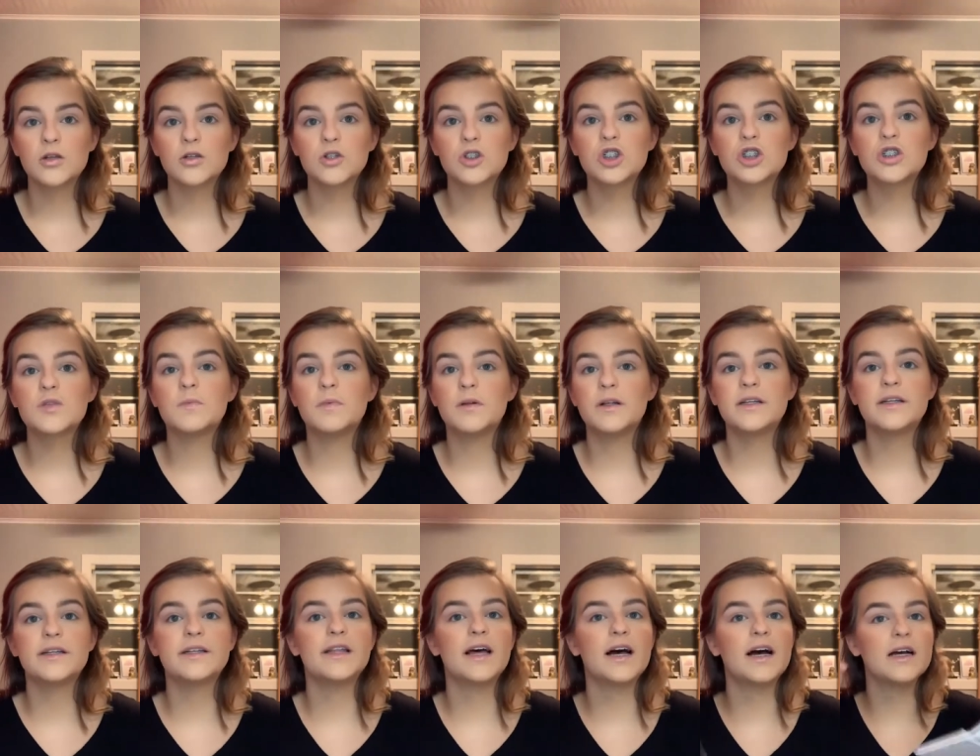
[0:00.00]
Just
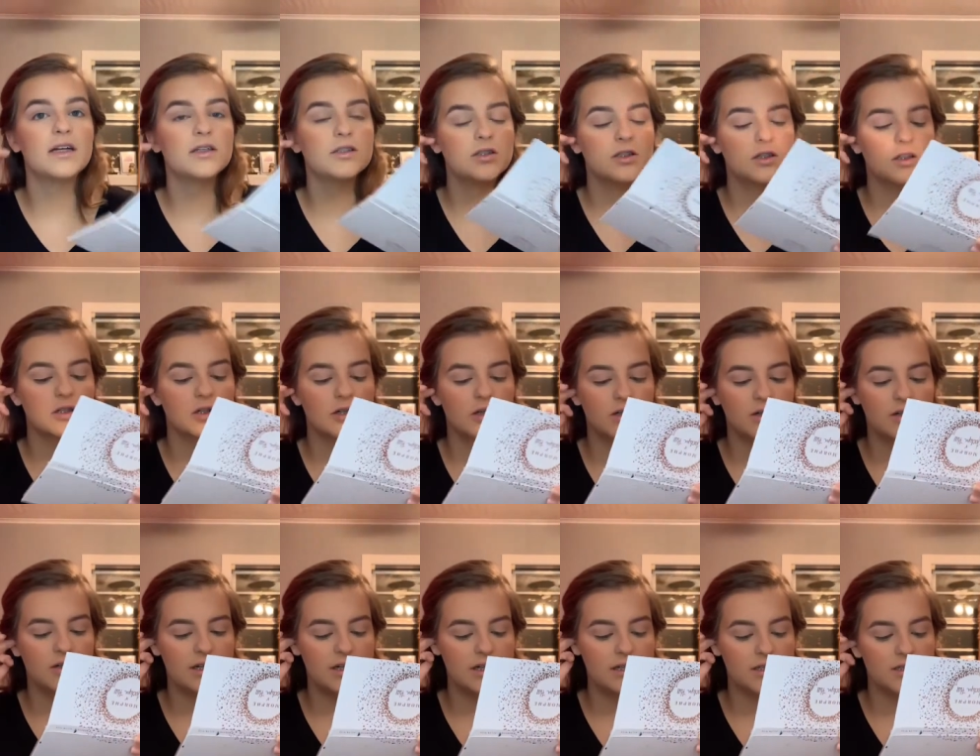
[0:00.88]
blended that into the
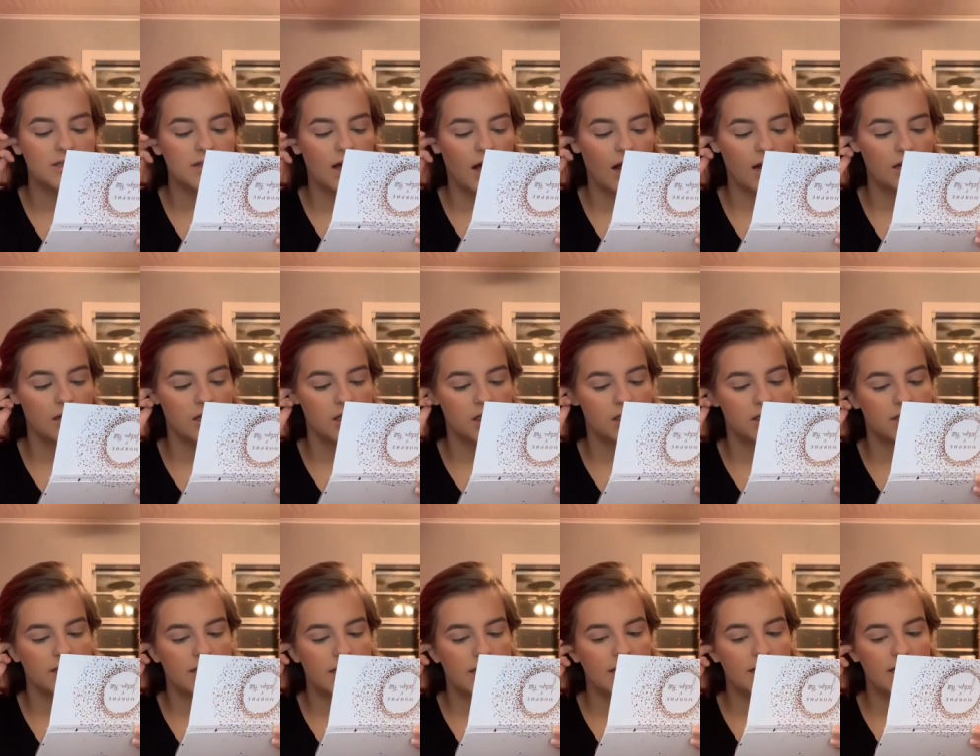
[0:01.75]
crease, kind of look
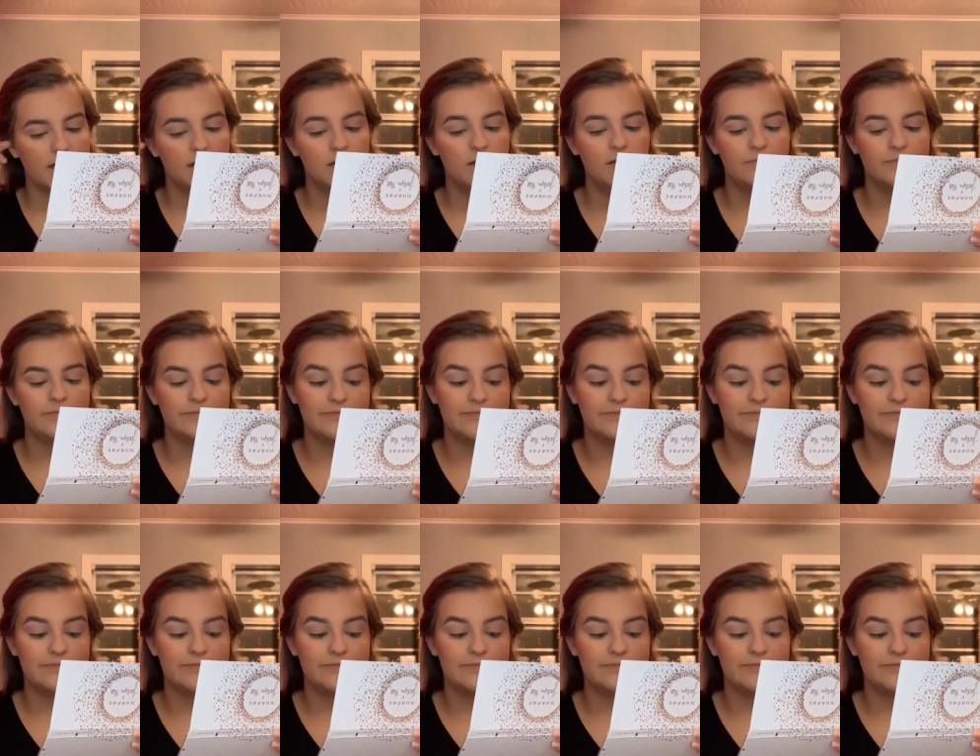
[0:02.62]
dead.